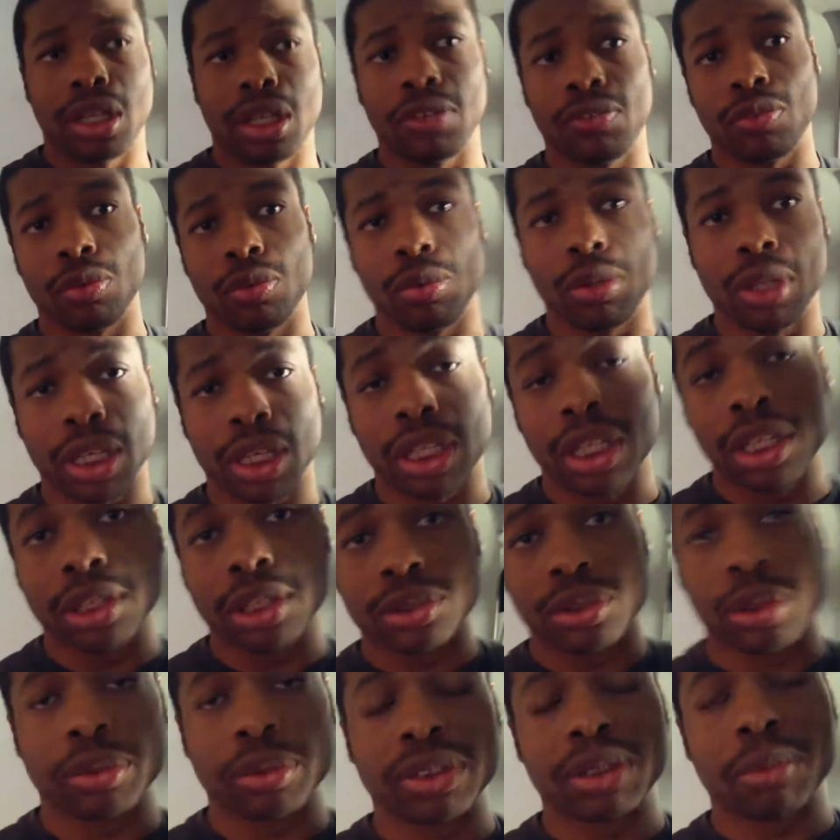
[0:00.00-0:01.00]
if you look in
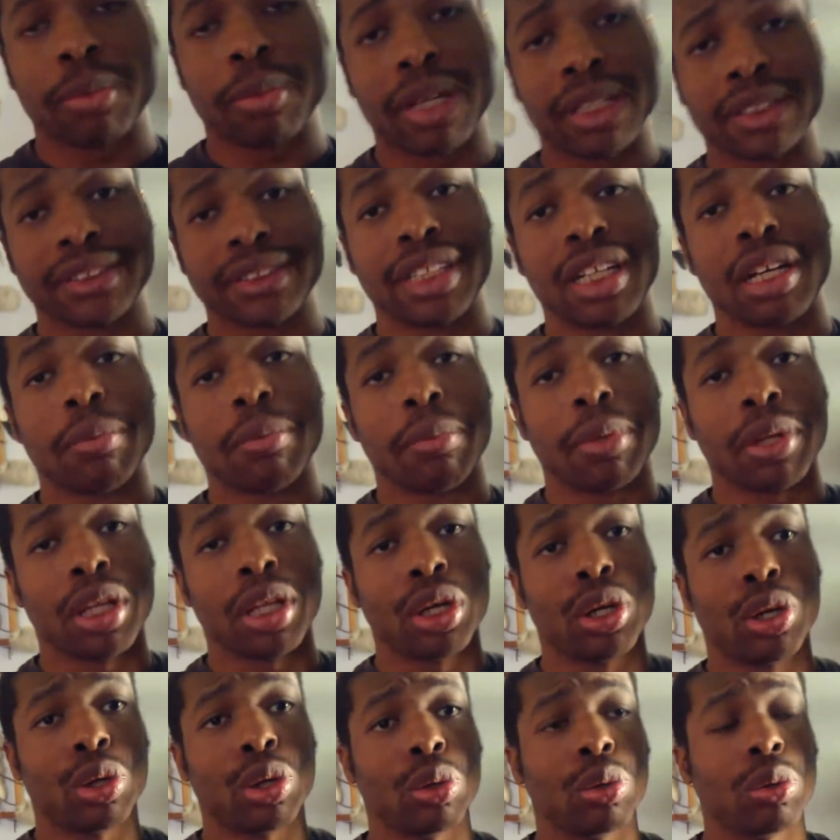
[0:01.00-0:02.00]
the description box down
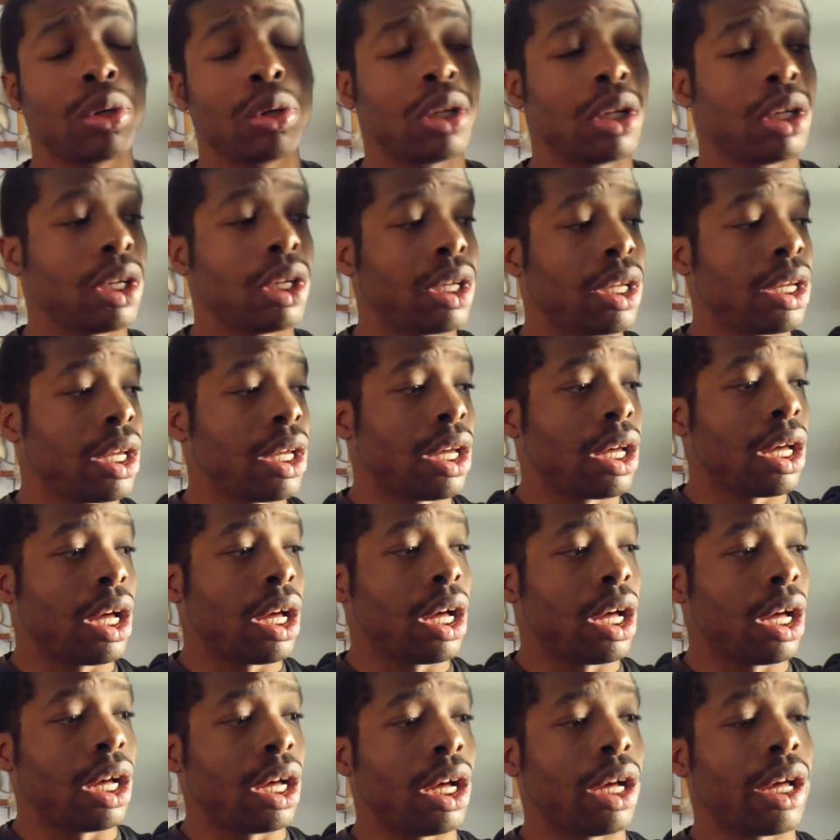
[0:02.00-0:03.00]
below,
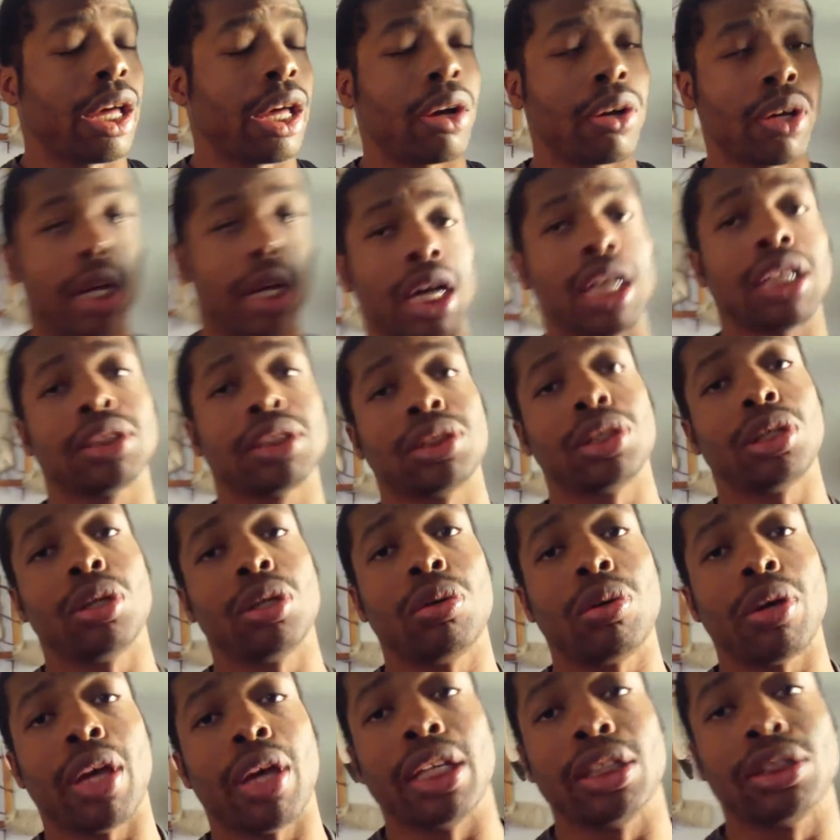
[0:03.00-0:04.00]
uh,
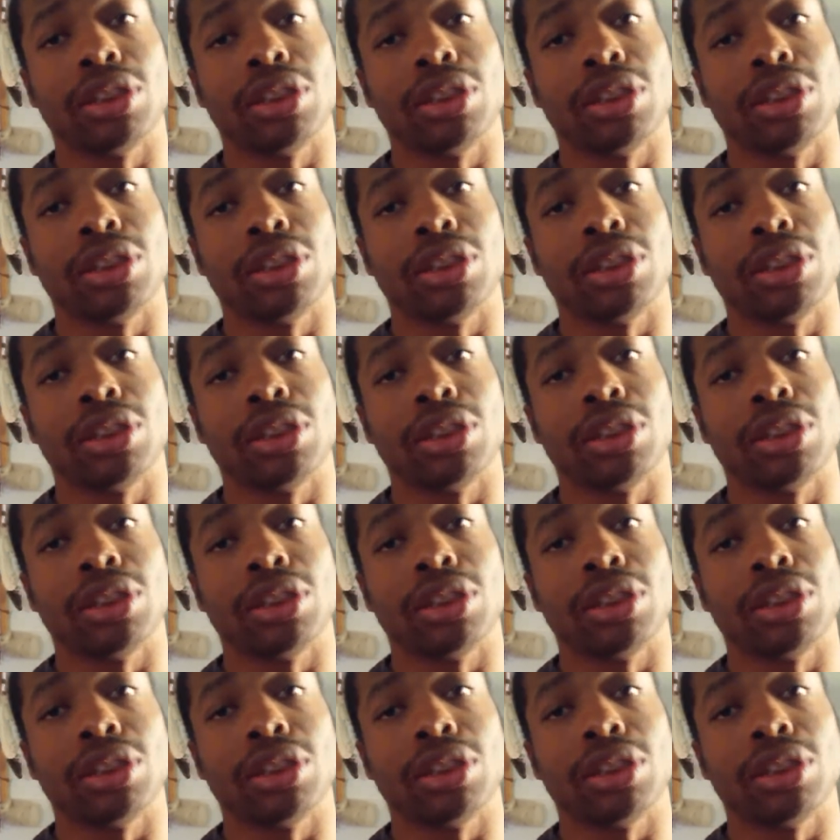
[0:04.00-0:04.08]
Elgato